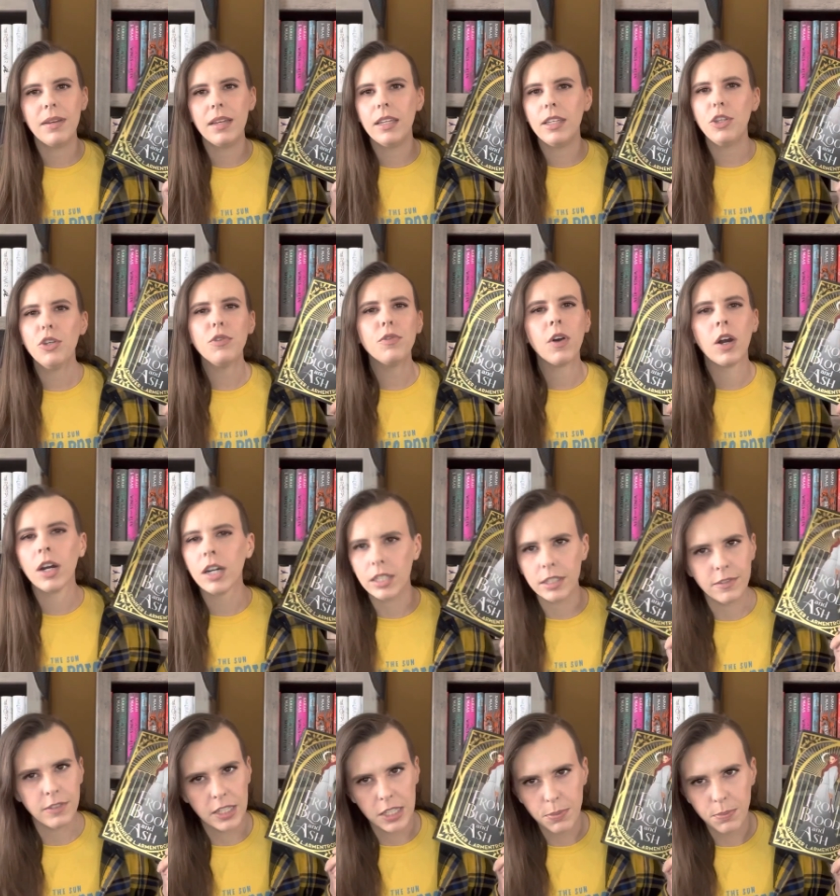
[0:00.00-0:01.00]
You've heard
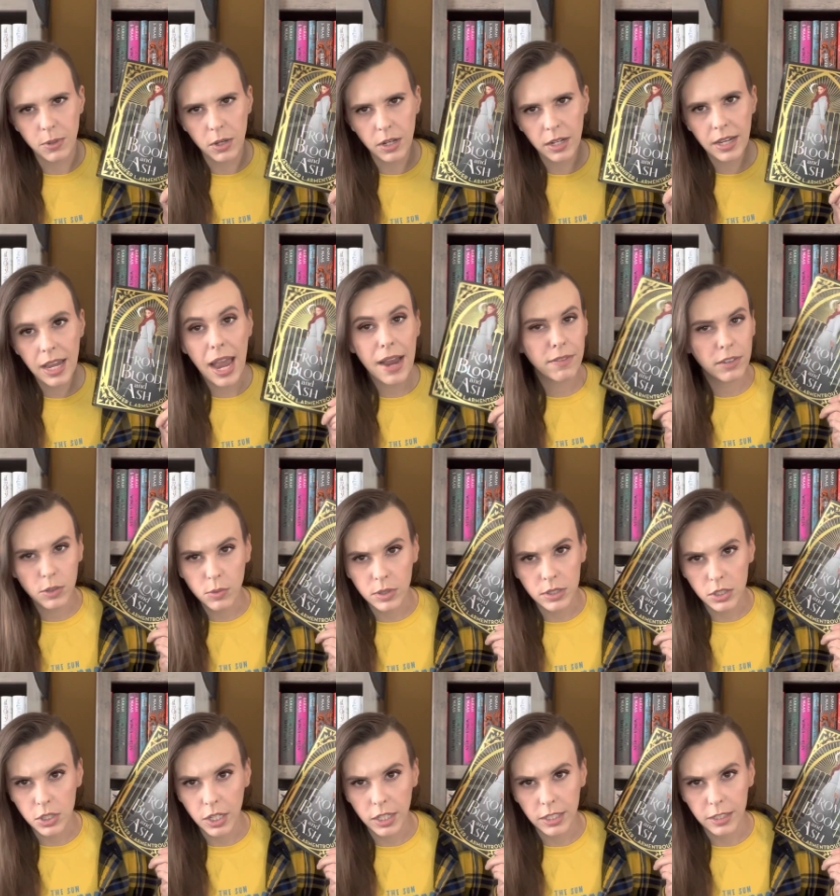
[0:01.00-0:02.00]
of this book.
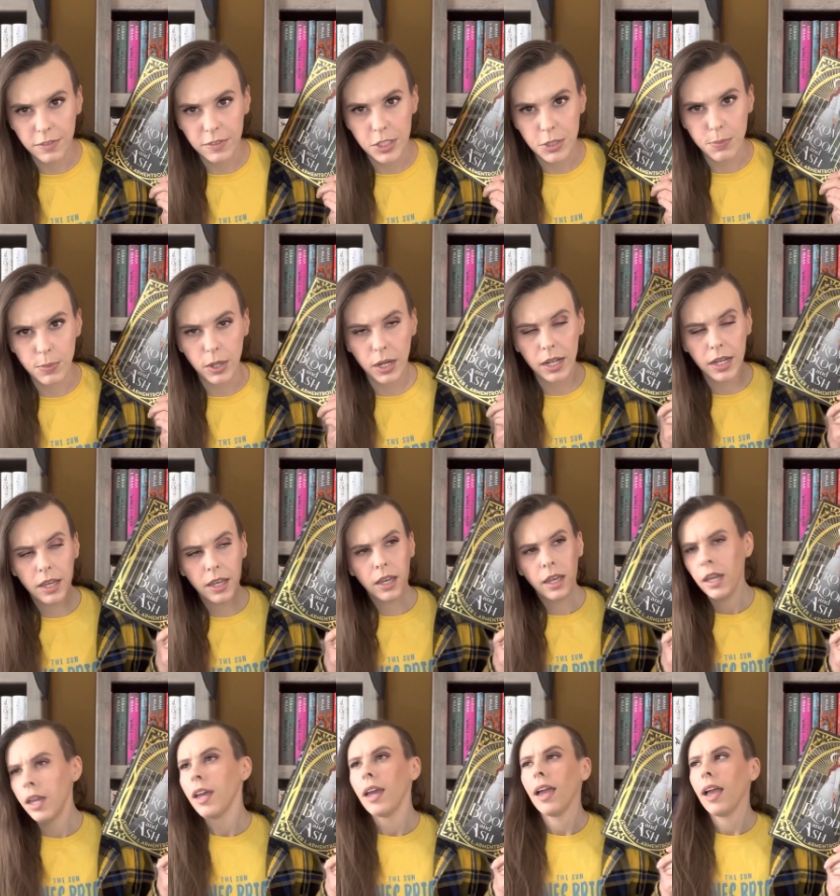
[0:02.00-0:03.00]
Everyone's heard of this book.
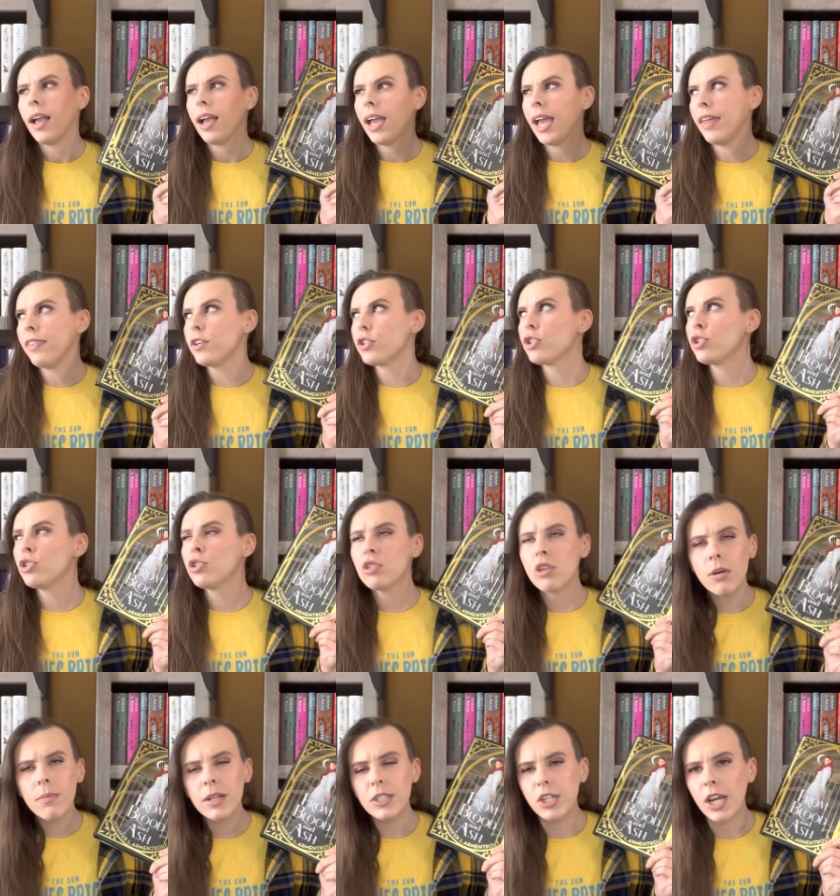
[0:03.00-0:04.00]
And there's
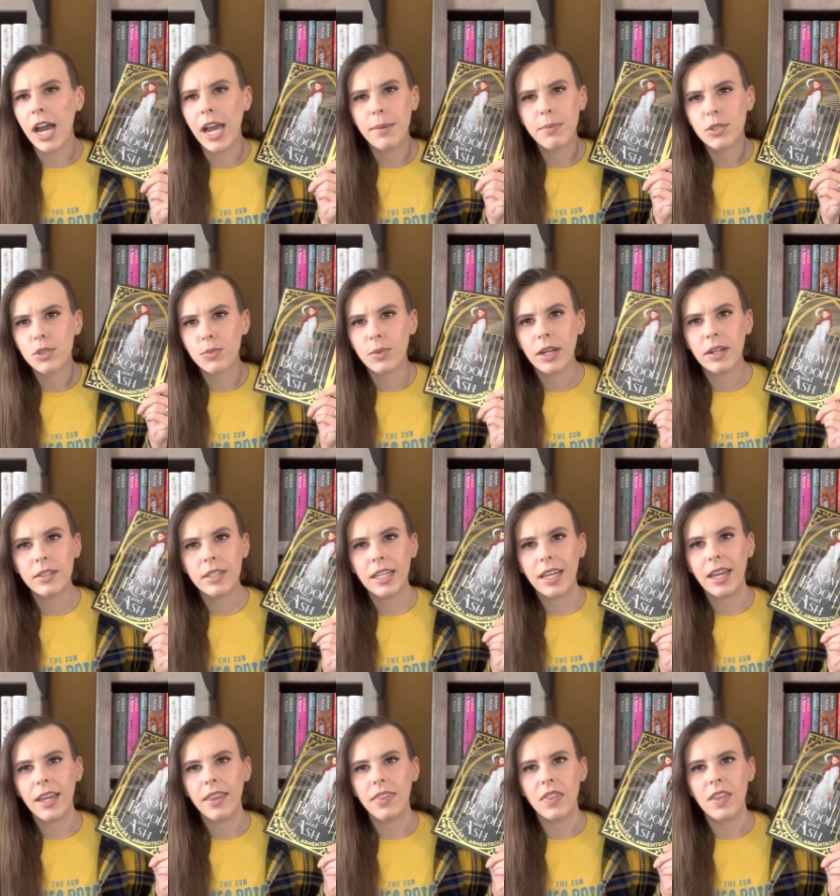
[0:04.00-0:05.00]
so much hype surrounding
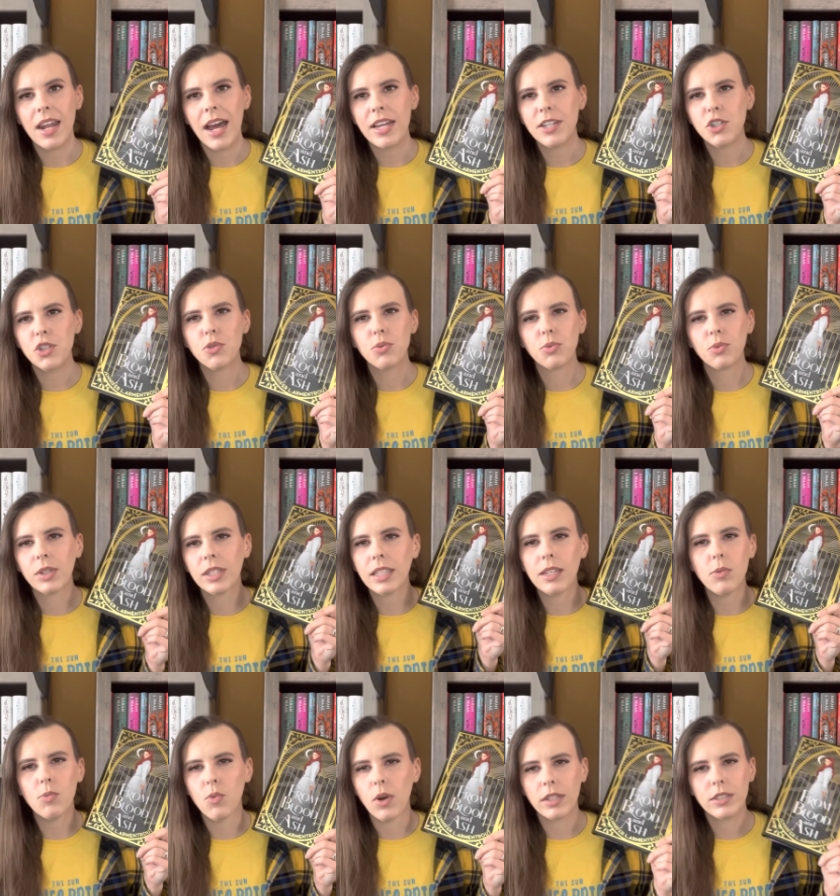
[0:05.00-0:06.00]
it that I just really
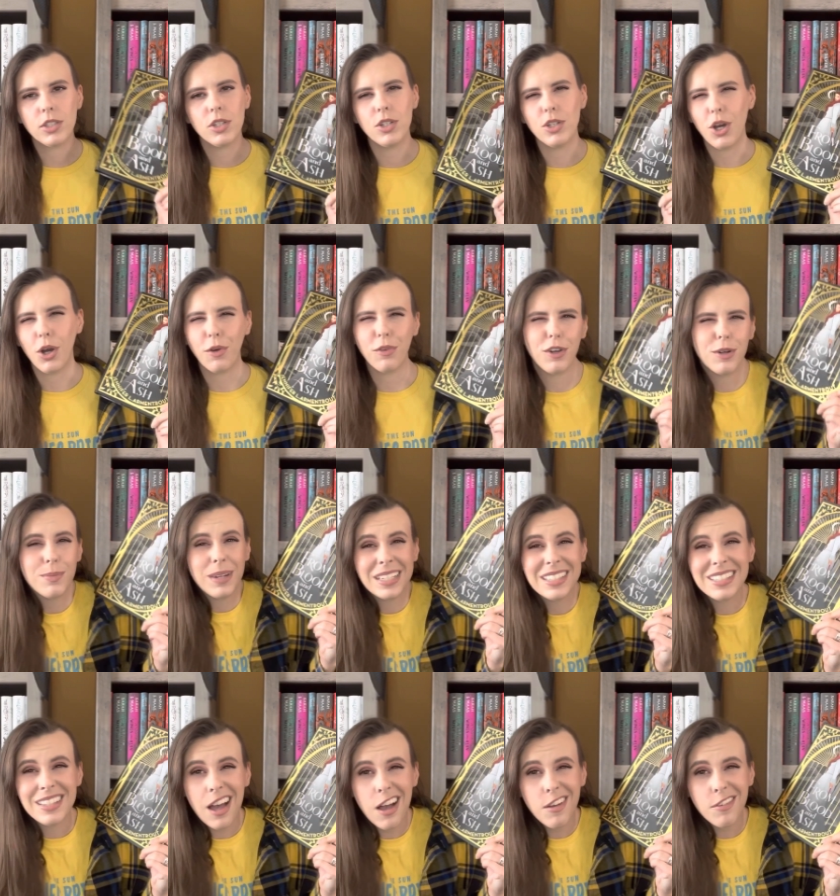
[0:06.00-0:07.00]
want to know for
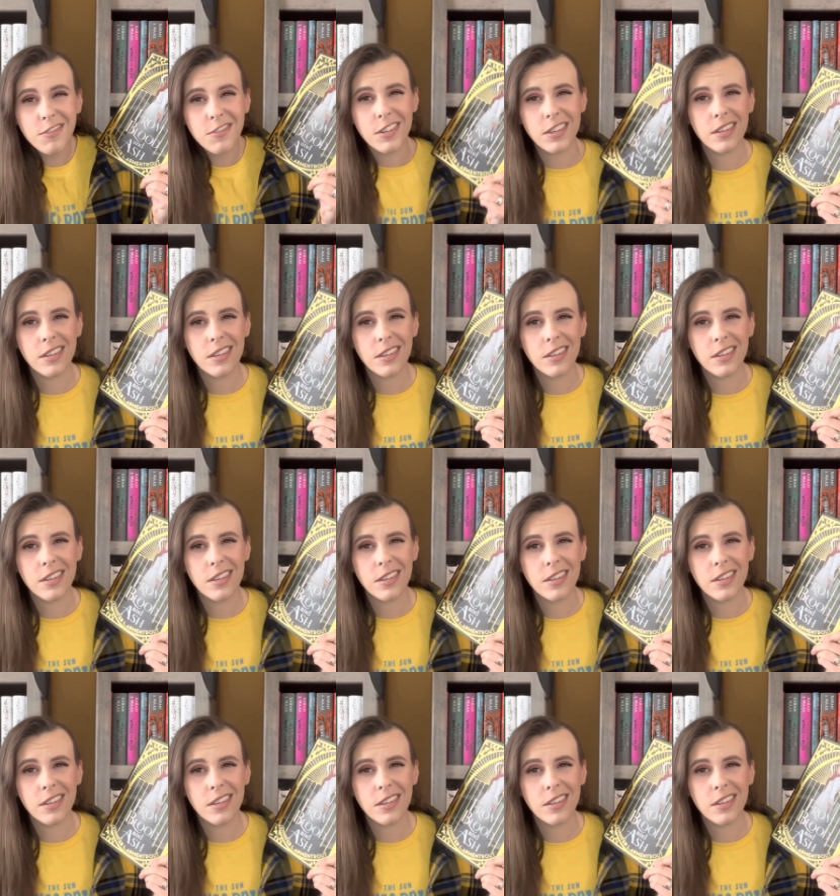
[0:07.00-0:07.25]
myself.